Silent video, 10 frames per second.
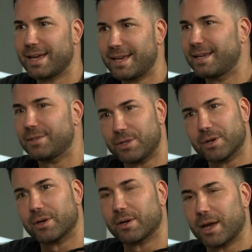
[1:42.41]

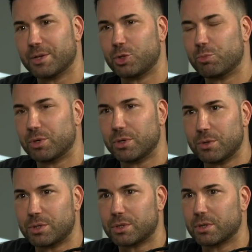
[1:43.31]
easier as you
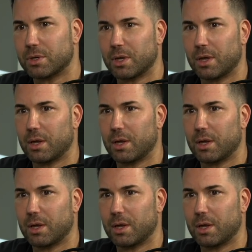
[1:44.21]
produce.